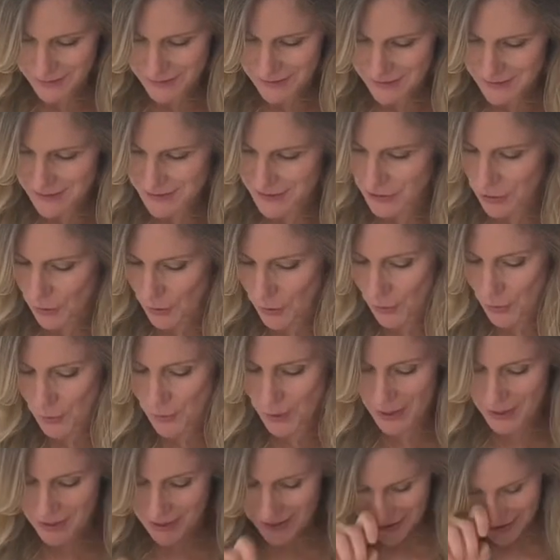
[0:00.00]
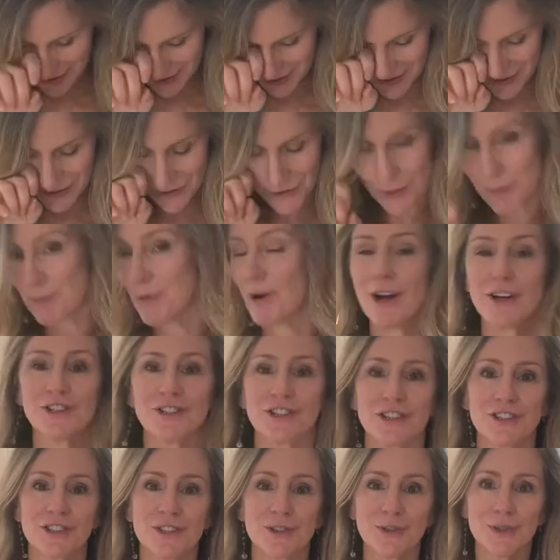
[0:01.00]
So another
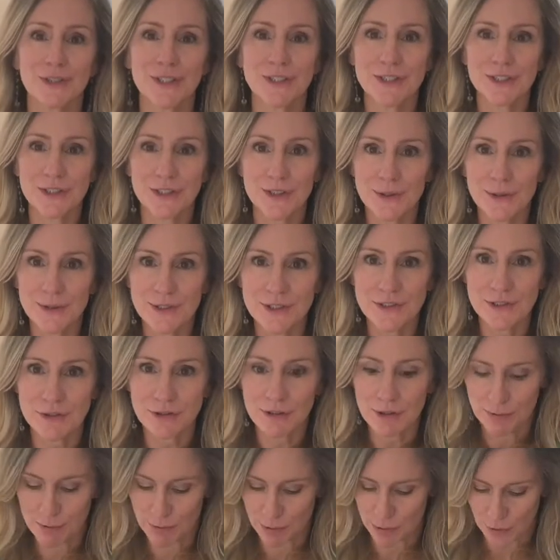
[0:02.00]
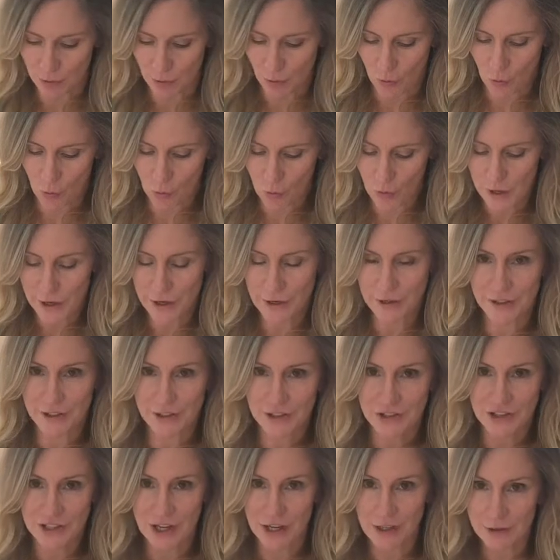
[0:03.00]
project you can do is you can put oil in a
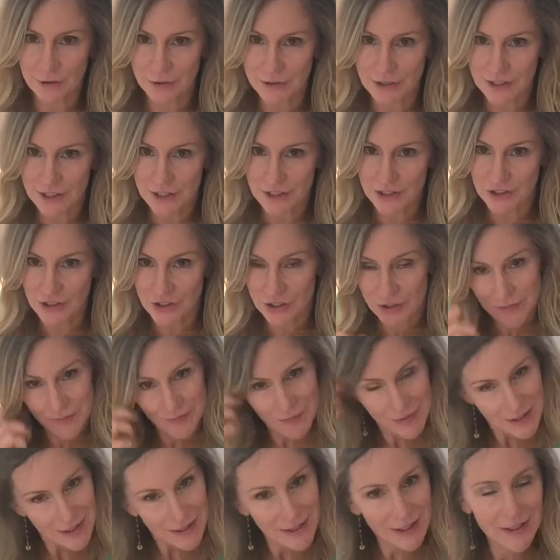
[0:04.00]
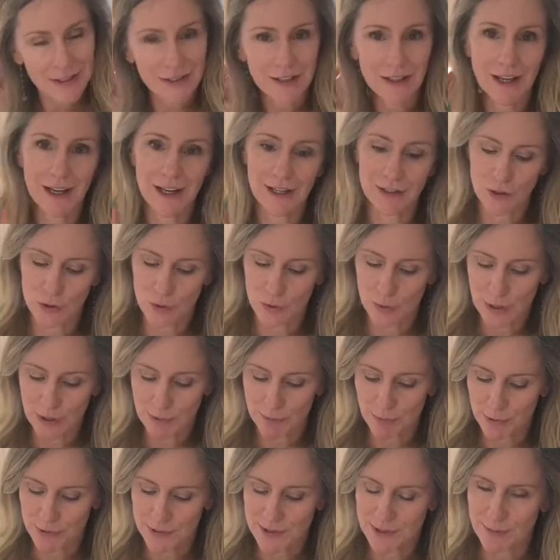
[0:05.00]
shallow dish, and you can
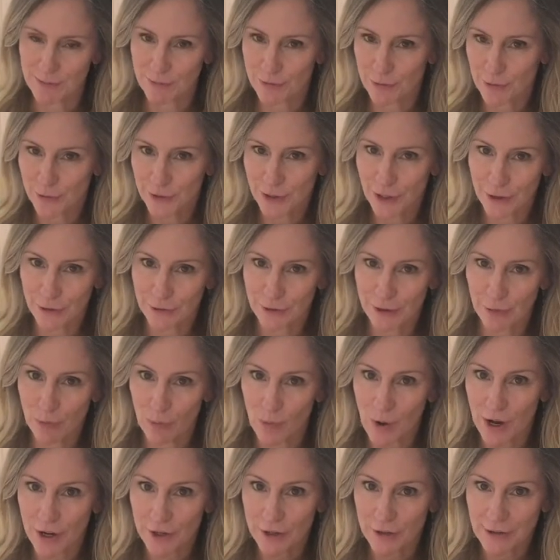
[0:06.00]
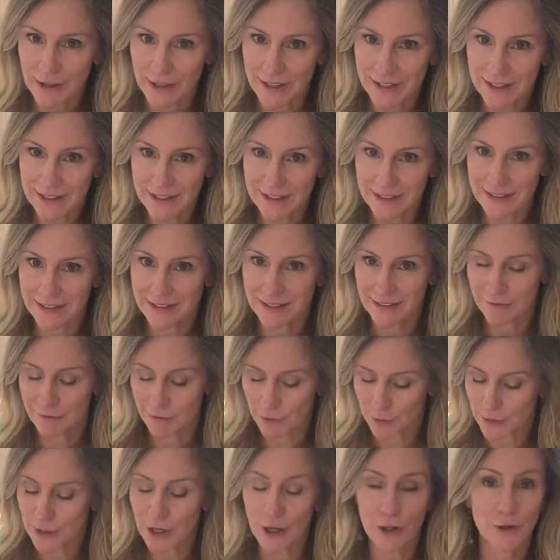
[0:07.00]
put some food coloring and water
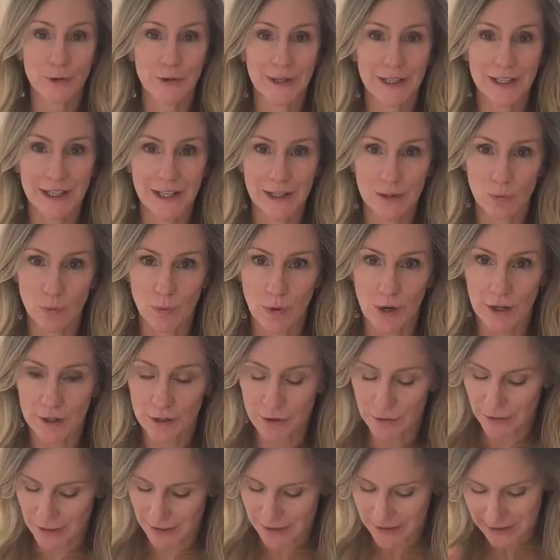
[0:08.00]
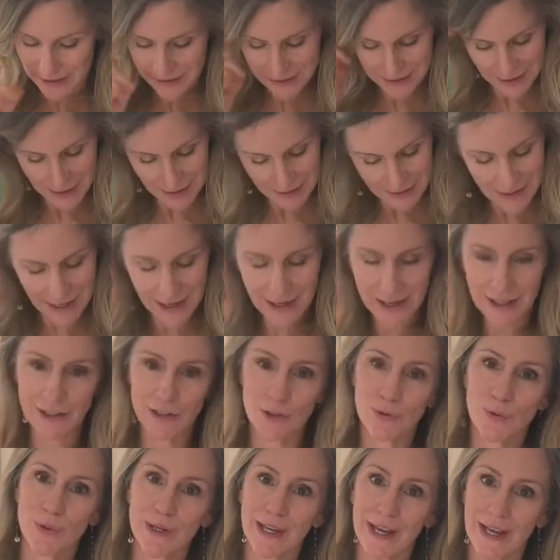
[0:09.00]
on it, and then
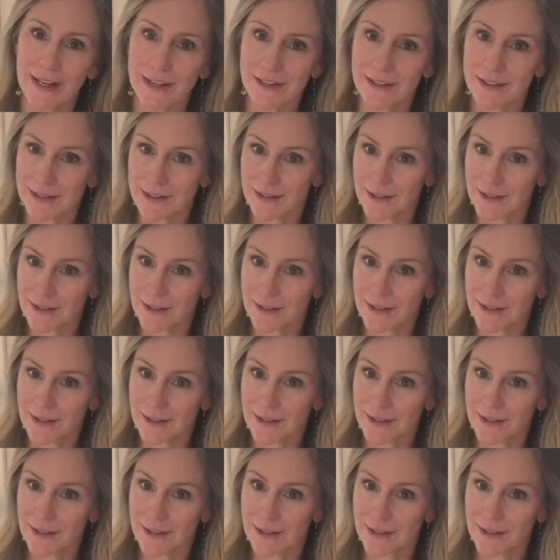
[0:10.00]
you can,